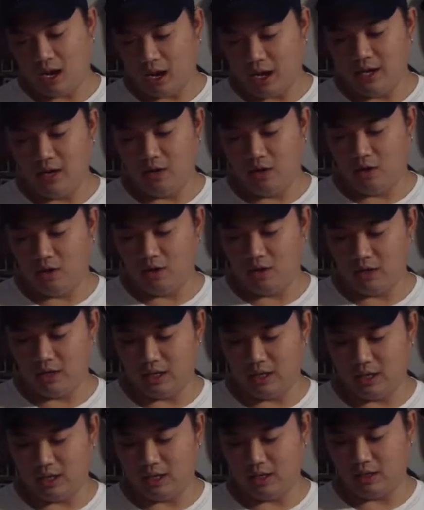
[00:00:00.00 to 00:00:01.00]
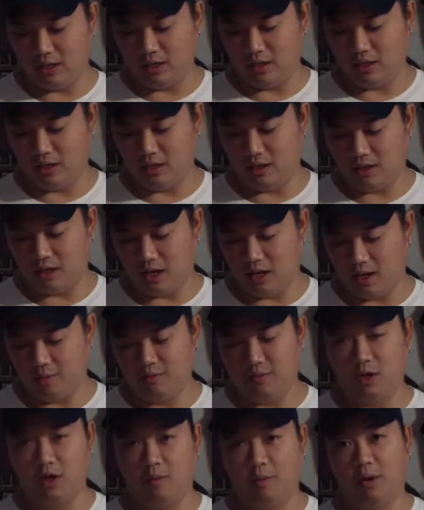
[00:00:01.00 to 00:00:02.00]
I know and I, I
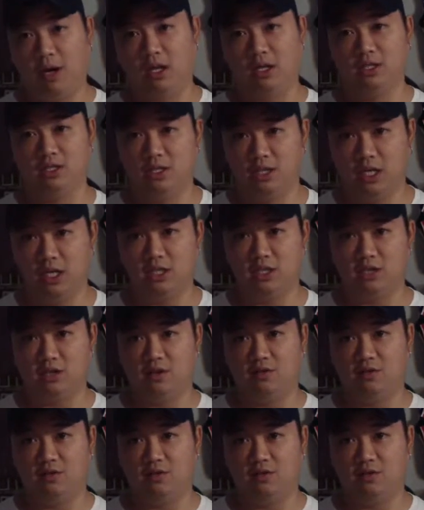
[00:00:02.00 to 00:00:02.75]
am gonna apologize